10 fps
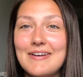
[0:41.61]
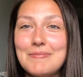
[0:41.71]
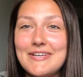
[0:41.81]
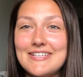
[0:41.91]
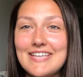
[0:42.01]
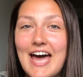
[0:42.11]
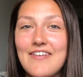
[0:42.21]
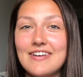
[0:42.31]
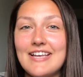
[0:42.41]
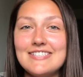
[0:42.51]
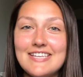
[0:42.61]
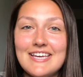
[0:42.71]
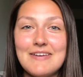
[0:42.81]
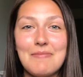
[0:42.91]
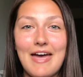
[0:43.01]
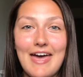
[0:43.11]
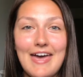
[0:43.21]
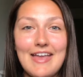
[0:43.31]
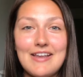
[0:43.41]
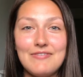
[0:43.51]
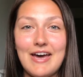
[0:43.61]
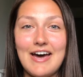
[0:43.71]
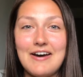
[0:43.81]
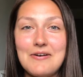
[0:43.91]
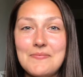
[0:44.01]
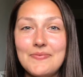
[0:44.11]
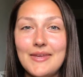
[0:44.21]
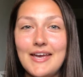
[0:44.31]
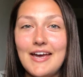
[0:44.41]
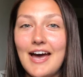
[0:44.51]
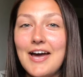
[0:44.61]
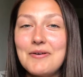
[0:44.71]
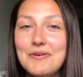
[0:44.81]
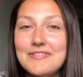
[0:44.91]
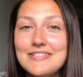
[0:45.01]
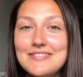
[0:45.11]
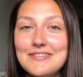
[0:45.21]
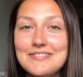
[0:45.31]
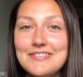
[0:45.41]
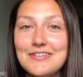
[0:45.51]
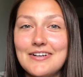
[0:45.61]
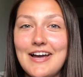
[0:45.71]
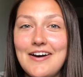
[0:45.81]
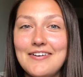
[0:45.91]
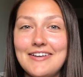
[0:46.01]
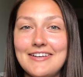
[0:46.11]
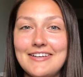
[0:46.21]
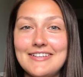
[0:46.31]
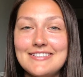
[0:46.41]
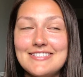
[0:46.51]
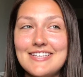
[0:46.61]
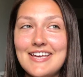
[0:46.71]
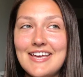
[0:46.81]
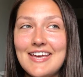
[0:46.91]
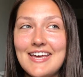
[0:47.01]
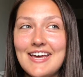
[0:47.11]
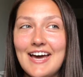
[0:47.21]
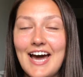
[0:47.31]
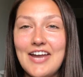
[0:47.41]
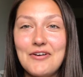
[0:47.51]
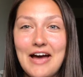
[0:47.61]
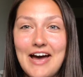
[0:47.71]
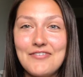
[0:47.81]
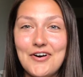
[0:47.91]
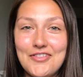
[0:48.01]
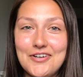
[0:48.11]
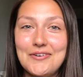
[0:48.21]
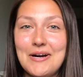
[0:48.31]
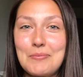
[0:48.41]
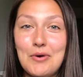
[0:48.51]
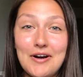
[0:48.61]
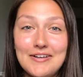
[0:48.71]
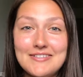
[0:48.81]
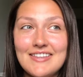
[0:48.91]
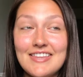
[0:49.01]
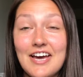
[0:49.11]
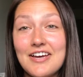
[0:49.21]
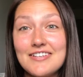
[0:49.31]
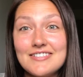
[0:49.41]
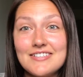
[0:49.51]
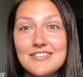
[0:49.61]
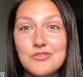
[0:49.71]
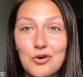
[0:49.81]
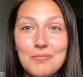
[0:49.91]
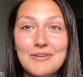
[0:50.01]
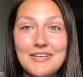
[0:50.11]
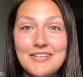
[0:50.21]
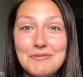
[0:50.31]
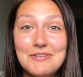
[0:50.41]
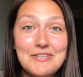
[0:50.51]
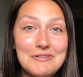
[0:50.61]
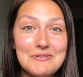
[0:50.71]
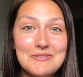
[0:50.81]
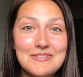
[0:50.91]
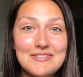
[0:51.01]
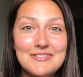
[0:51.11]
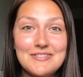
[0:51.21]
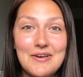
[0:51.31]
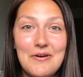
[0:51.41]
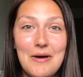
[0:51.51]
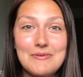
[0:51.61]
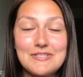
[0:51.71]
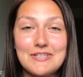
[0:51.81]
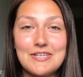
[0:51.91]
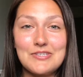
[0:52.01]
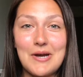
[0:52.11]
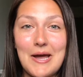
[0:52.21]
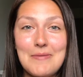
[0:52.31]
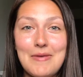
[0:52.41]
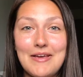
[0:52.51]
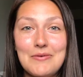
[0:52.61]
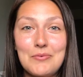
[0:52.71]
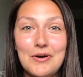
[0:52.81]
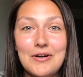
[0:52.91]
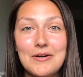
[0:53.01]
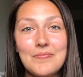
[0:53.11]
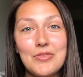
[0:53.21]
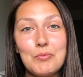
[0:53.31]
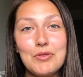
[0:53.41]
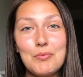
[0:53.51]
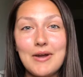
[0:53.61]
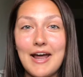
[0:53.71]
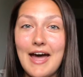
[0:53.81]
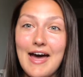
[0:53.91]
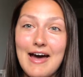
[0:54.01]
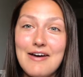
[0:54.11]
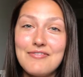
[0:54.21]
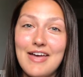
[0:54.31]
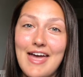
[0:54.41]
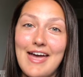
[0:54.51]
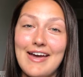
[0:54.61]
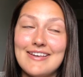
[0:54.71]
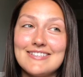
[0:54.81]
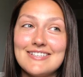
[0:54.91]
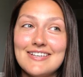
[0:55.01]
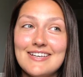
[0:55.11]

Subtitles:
because I have an idea in my head of how I want this look to turn out, and I don't have all the correct products that normally you would use, so I'm just gonna try and make it work with what I have, and